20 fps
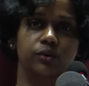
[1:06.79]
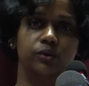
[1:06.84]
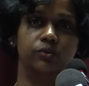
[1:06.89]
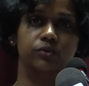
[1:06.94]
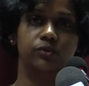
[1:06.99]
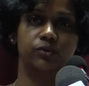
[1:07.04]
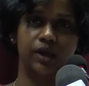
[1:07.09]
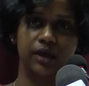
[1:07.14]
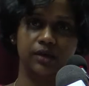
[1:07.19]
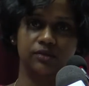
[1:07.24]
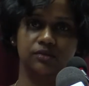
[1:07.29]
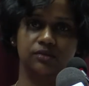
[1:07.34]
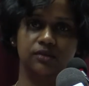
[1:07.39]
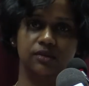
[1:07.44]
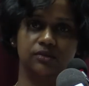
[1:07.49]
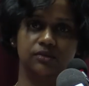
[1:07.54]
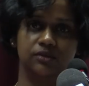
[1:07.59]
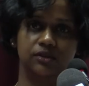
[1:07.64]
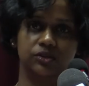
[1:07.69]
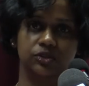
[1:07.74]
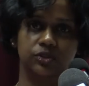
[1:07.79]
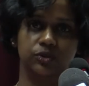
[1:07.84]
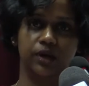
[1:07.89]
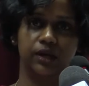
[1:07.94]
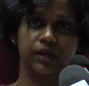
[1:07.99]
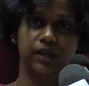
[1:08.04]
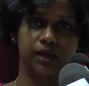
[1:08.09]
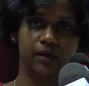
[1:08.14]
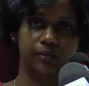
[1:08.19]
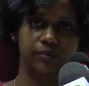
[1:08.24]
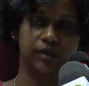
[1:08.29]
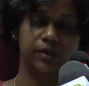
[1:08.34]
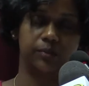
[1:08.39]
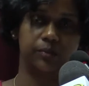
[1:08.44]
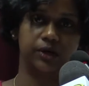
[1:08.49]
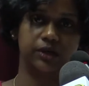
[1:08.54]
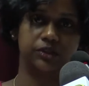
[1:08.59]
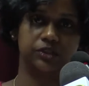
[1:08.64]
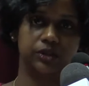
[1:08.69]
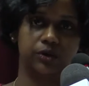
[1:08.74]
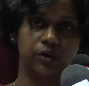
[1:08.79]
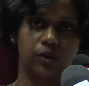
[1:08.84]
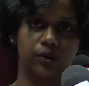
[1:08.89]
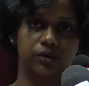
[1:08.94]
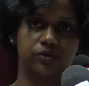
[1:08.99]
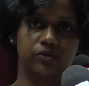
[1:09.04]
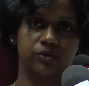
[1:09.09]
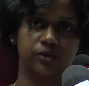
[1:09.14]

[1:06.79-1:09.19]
who raised this issue and kept the pressure on.